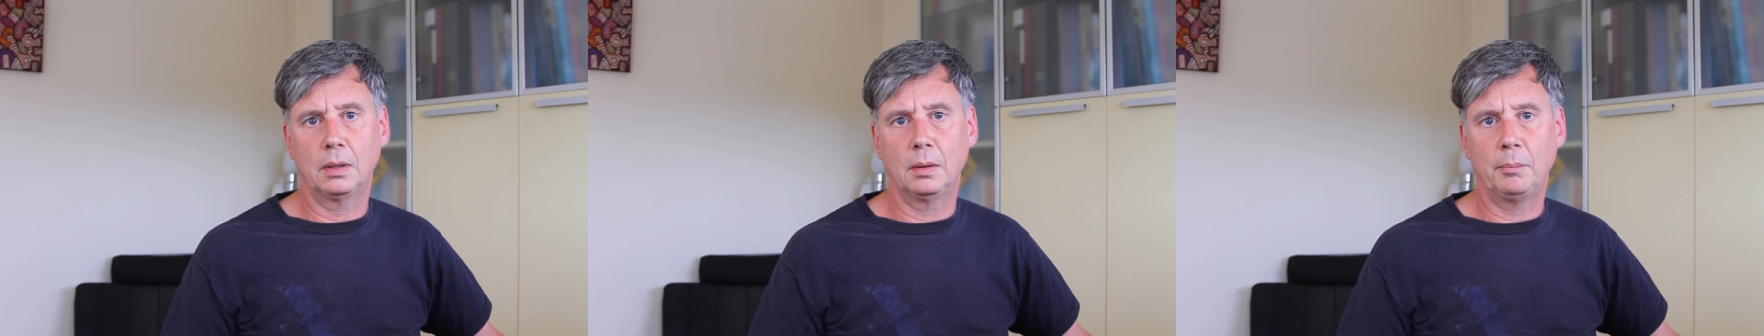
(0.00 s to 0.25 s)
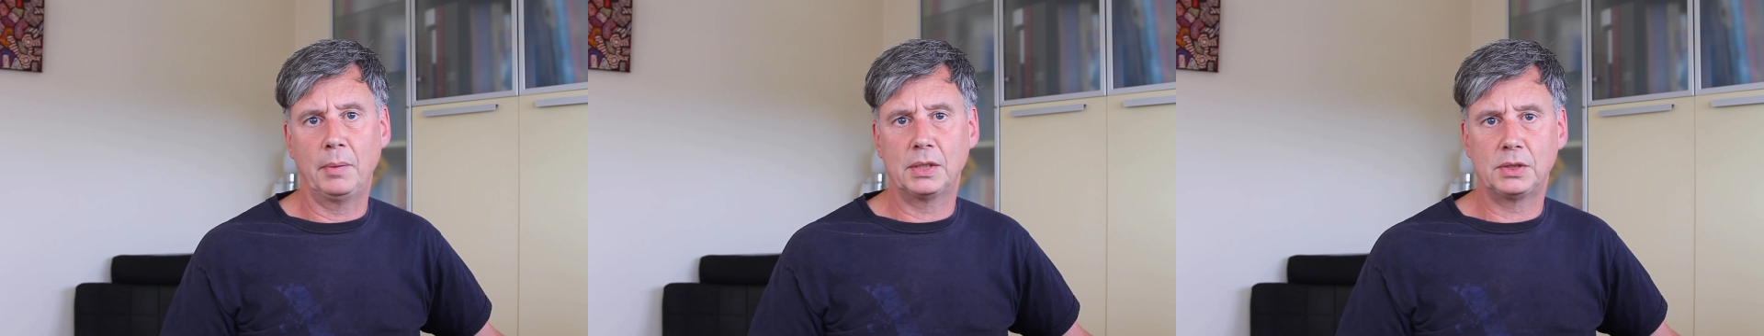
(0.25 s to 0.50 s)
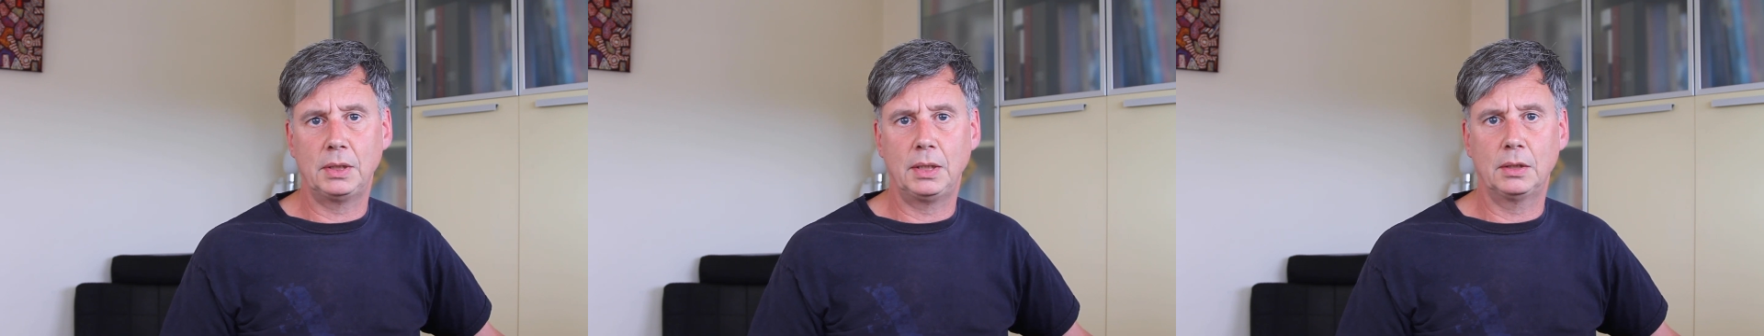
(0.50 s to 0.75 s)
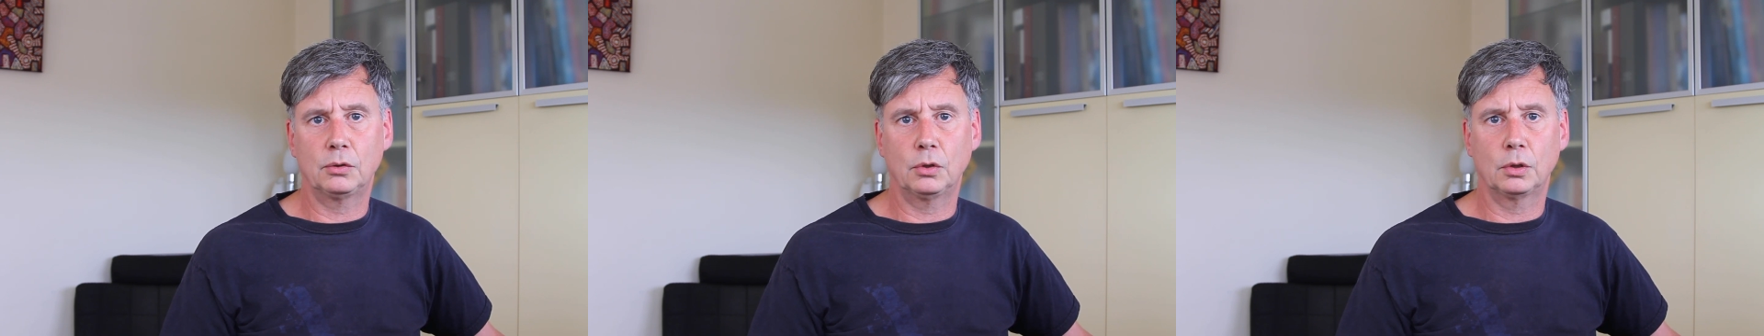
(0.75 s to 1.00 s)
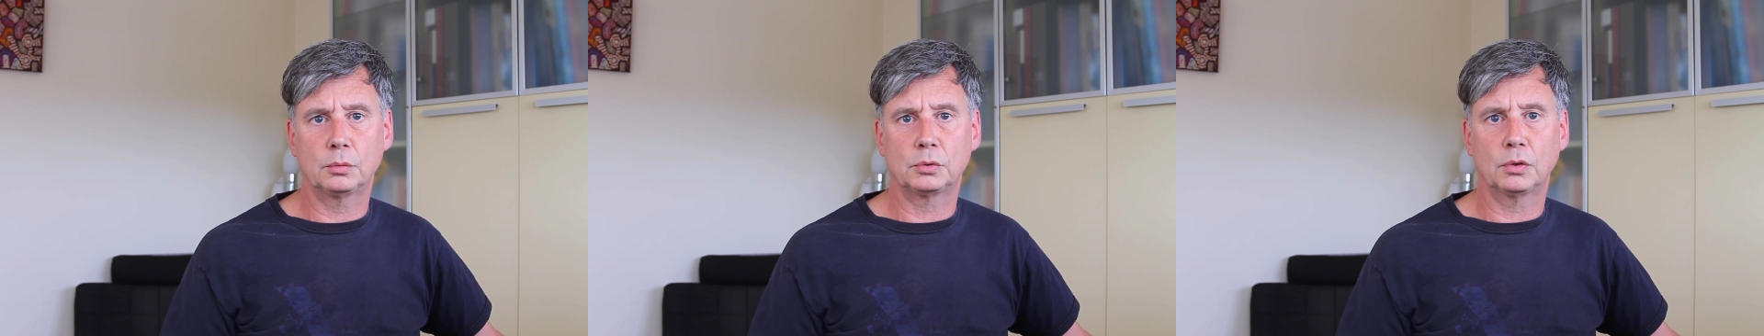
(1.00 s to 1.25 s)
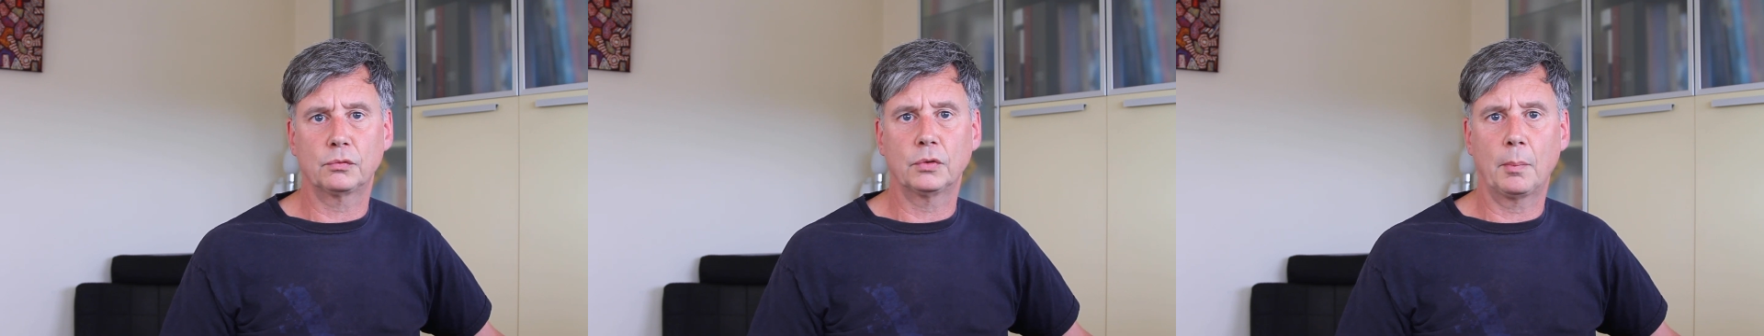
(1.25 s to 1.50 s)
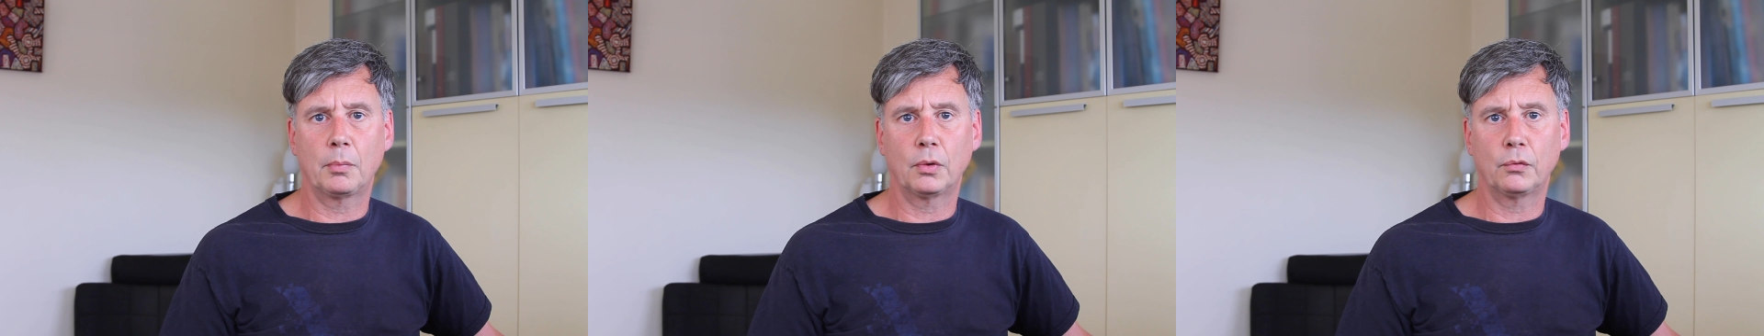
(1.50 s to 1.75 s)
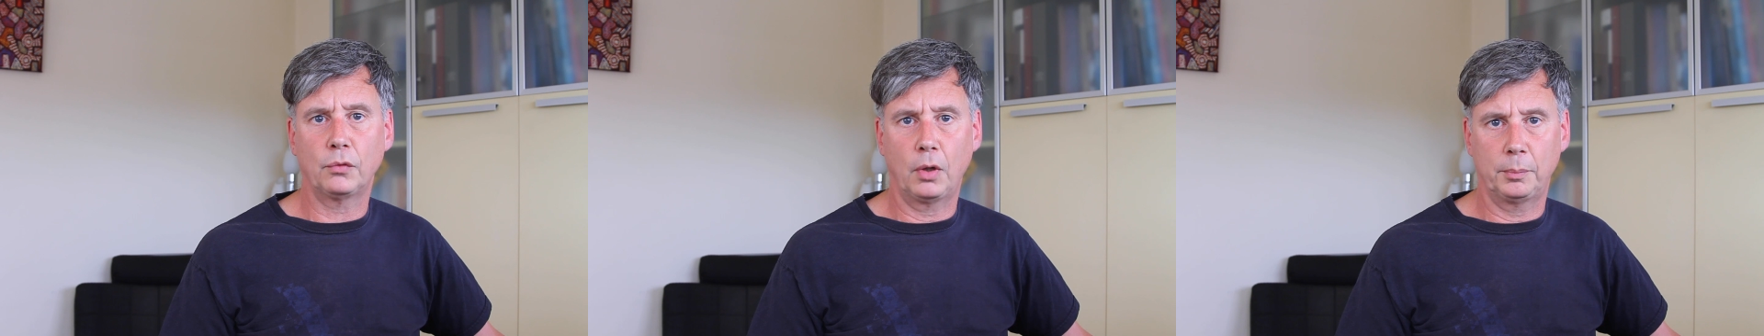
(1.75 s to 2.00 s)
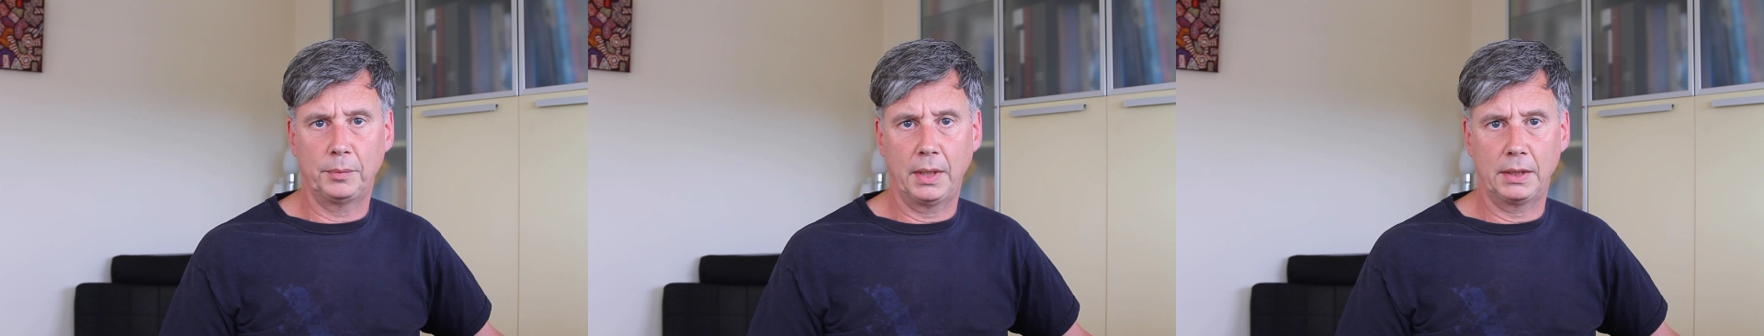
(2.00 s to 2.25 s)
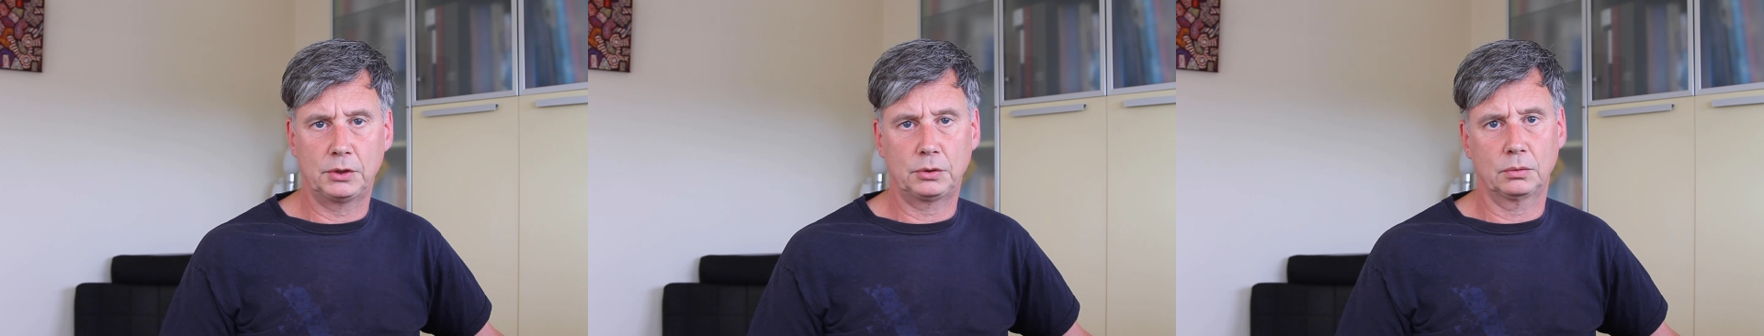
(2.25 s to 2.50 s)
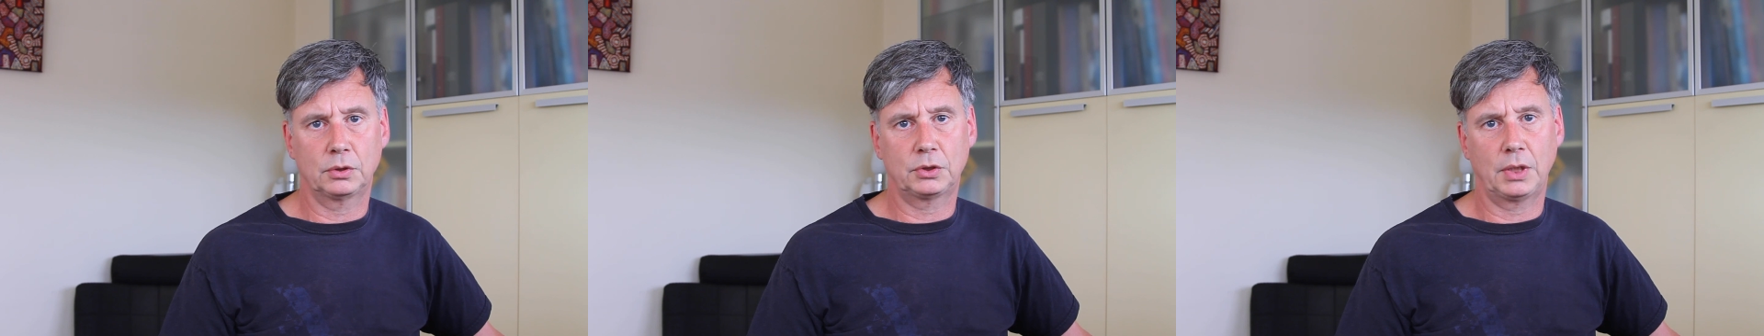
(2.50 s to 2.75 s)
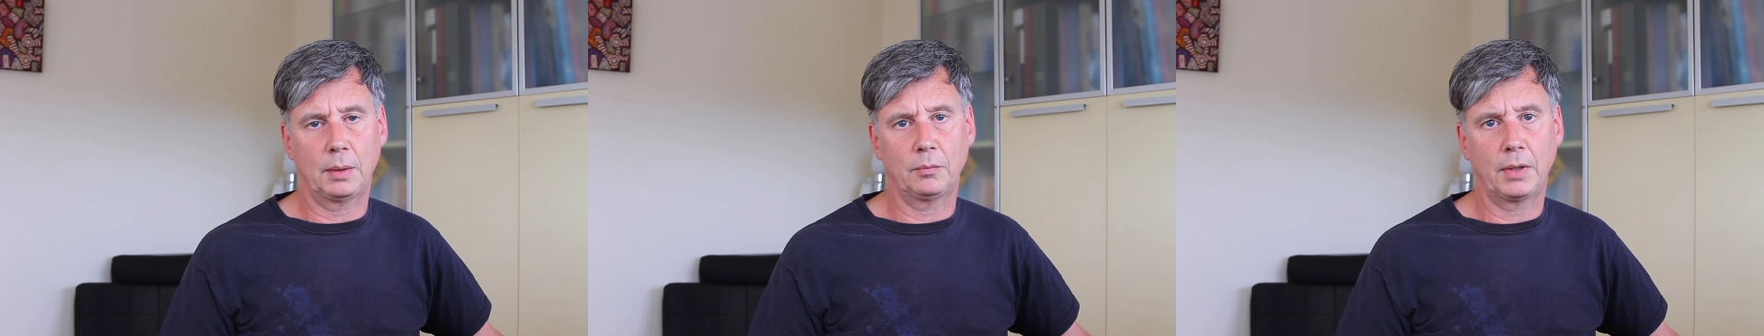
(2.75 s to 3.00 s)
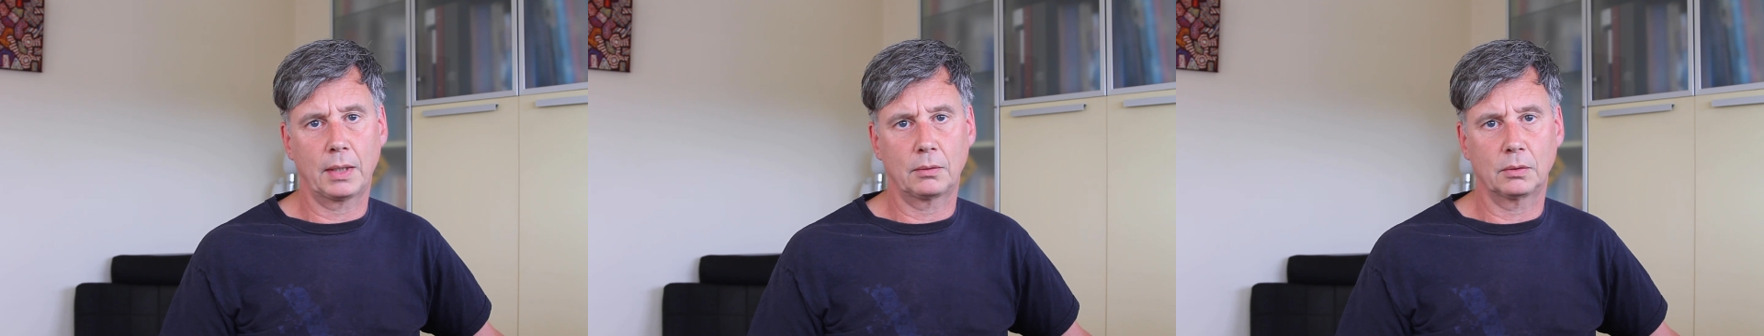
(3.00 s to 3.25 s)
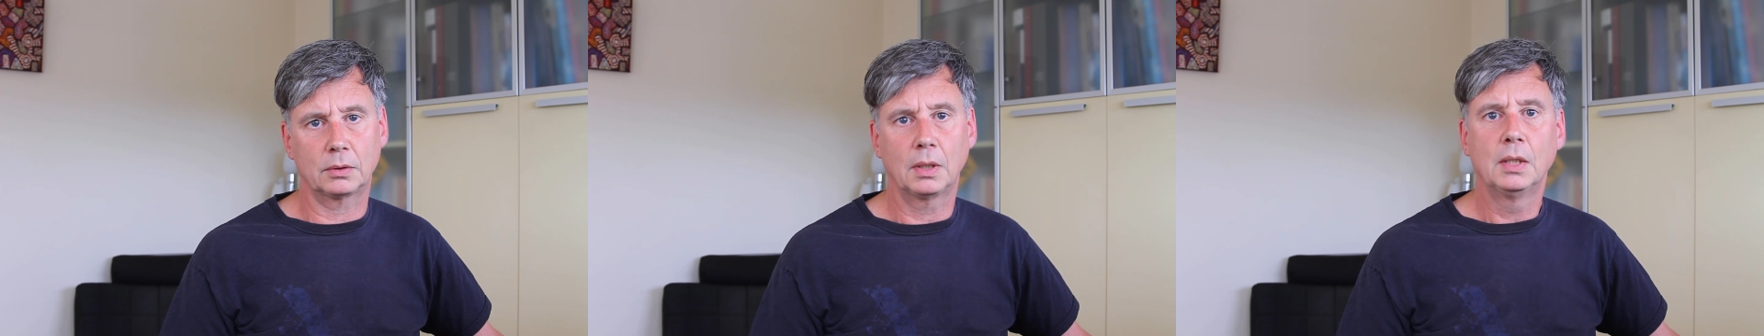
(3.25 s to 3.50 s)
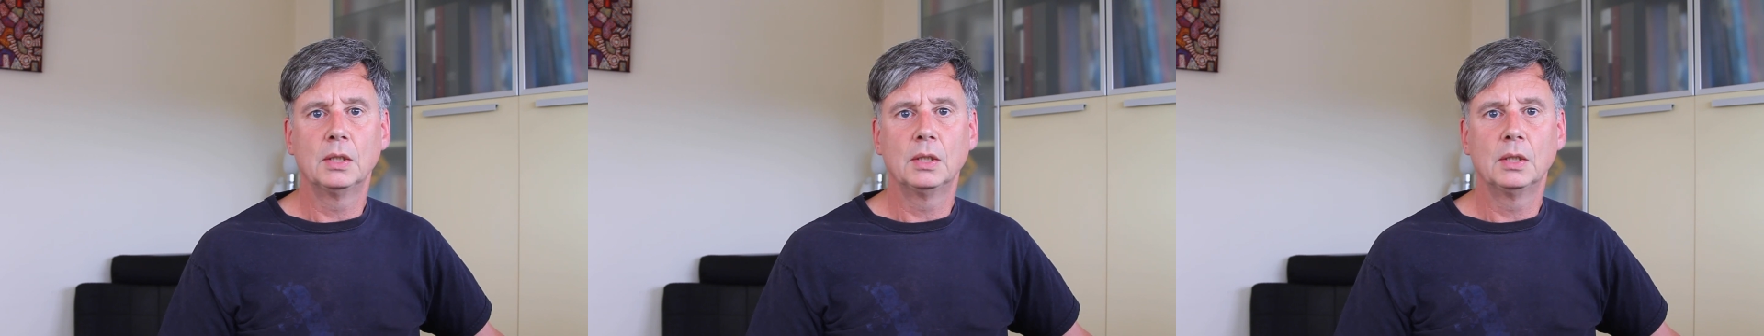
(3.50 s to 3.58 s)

messy in terms of number of updates on the same record.